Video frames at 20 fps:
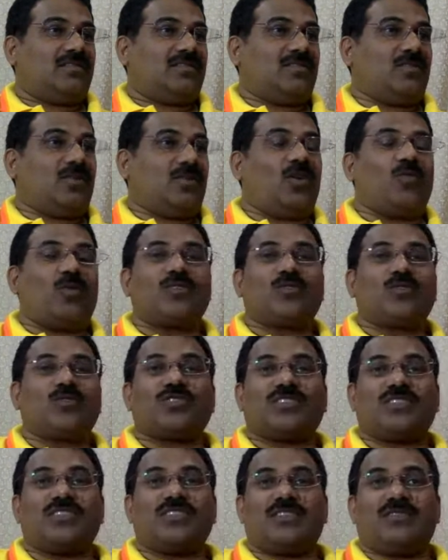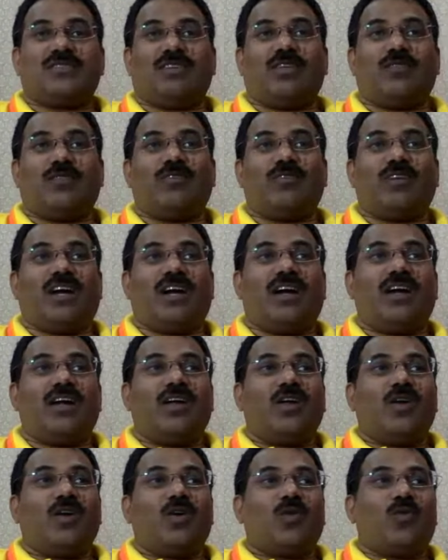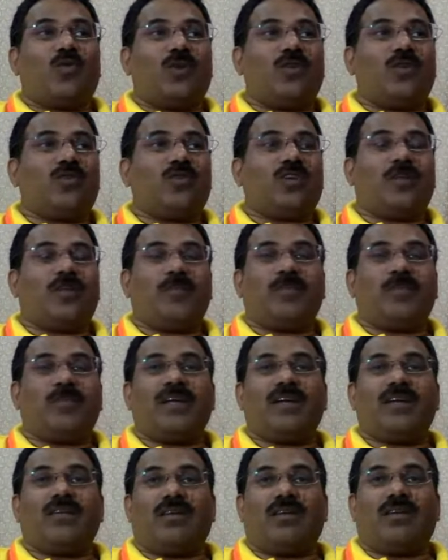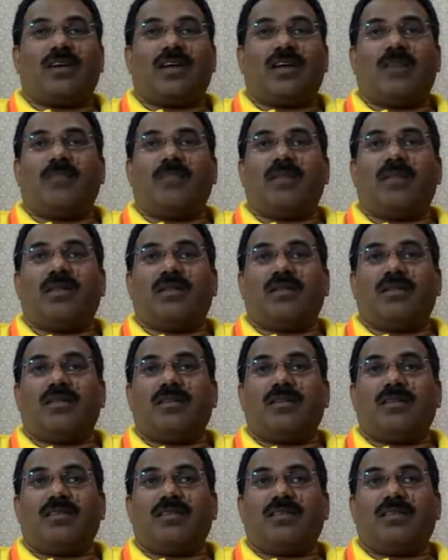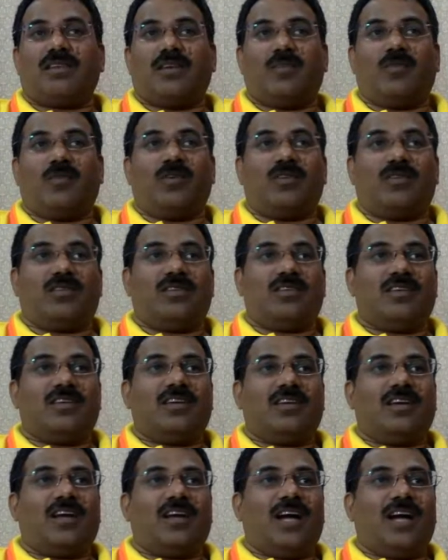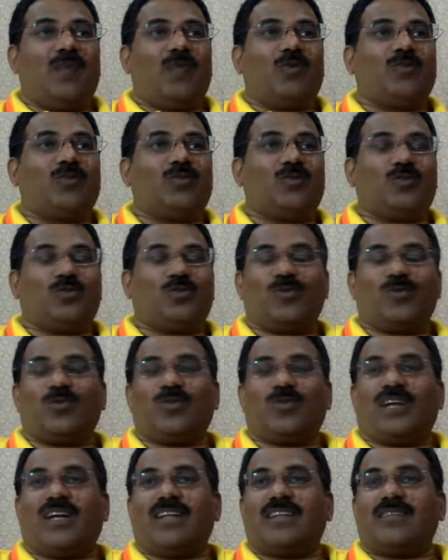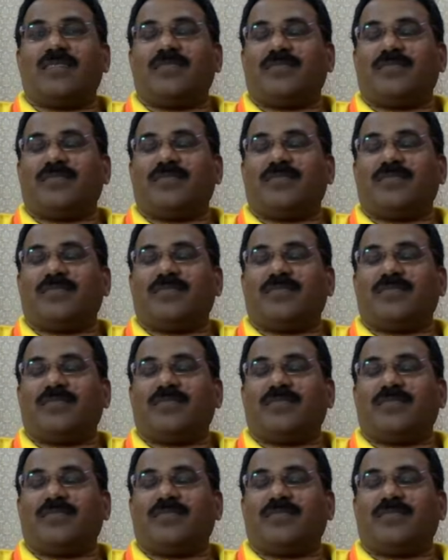God wants to see whether we are going to complain or grumble. Come on, I want you to do that.